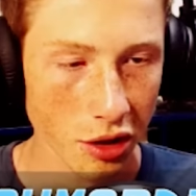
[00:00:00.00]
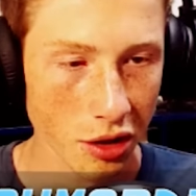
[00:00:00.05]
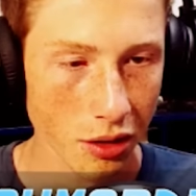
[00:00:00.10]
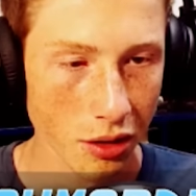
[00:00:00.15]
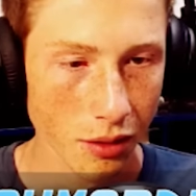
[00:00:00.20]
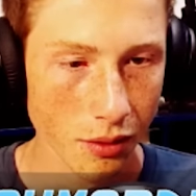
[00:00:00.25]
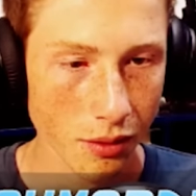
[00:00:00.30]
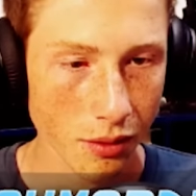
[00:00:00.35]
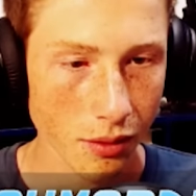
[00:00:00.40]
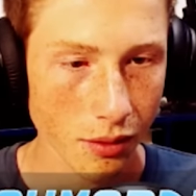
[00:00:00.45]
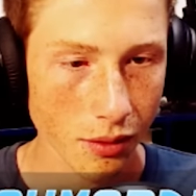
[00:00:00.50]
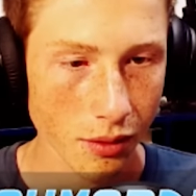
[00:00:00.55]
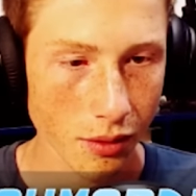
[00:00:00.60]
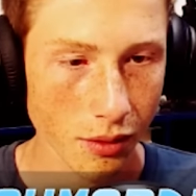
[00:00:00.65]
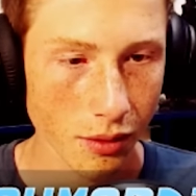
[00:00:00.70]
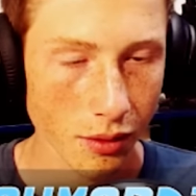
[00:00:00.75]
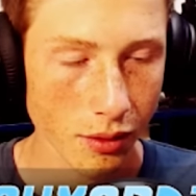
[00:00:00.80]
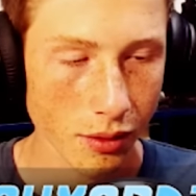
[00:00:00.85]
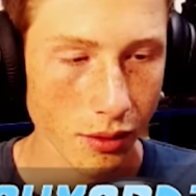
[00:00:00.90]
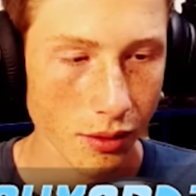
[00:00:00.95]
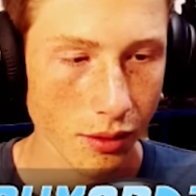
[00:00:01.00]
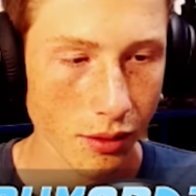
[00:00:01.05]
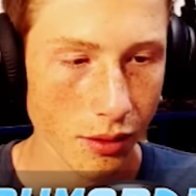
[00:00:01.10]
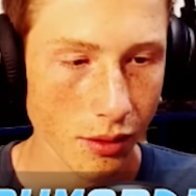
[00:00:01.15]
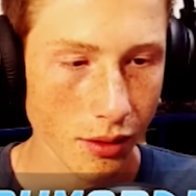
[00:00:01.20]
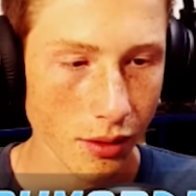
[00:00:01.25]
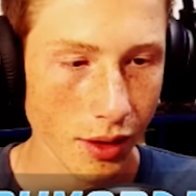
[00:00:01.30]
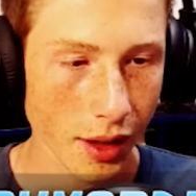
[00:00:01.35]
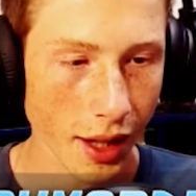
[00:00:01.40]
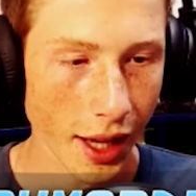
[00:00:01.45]
bang, bosh.
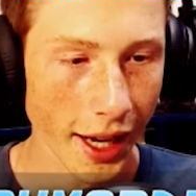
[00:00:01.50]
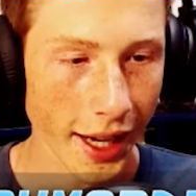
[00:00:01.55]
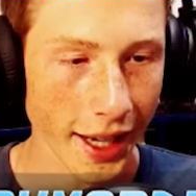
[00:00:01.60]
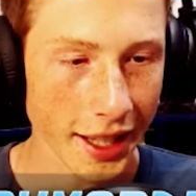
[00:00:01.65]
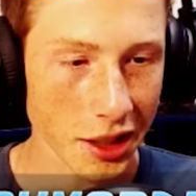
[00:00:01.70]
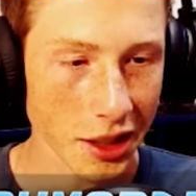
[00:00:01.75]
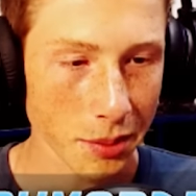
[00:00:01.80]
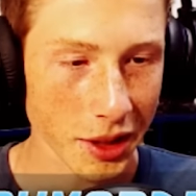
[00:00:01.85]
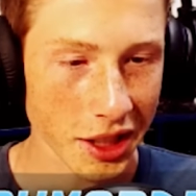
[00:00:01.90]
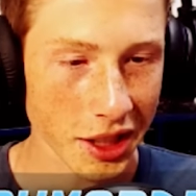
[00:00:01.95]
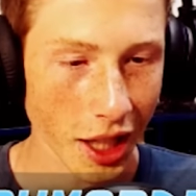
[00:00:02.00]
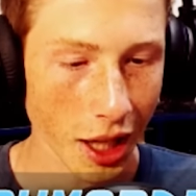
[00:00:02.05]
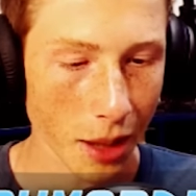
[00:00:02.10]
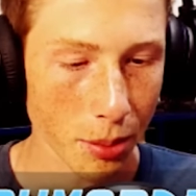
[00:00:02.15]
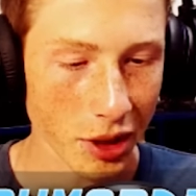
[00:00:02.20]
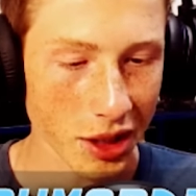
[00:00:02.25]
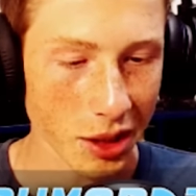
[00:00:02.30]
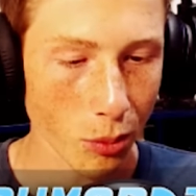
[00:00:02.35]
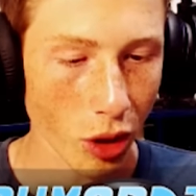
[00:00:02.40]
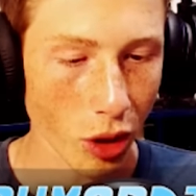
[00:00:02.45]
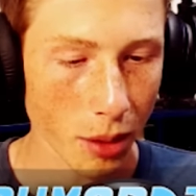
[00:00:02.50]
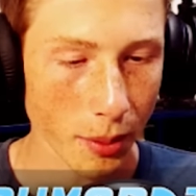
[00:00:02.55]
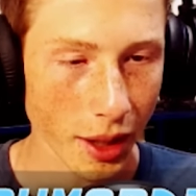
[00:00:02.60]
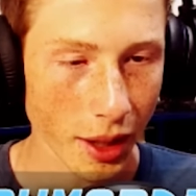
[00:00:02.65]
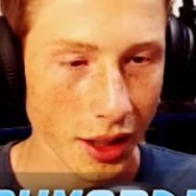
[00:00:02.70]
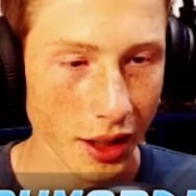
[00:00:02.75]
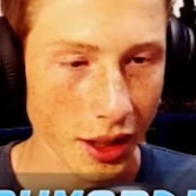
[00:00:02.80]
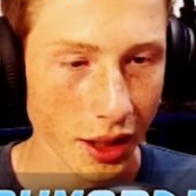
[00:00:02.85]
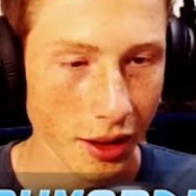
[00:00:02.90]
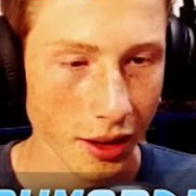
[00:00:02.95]
Nice. We just got to put
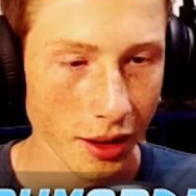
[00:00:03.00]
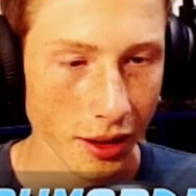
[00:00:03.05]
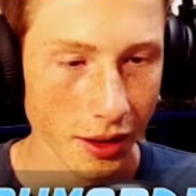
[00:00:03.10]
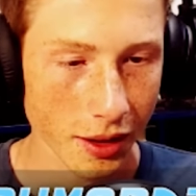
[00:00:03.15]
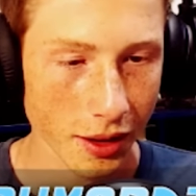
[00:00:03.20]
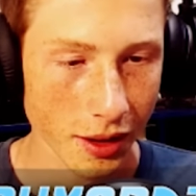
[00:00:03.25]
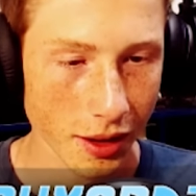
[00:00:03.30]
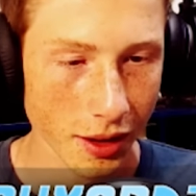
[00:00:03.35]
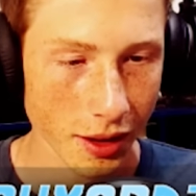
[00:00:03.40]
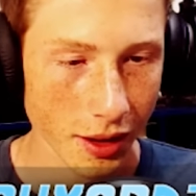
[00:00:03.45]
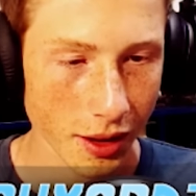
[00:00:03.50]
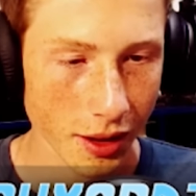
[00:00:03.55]
some water behind there.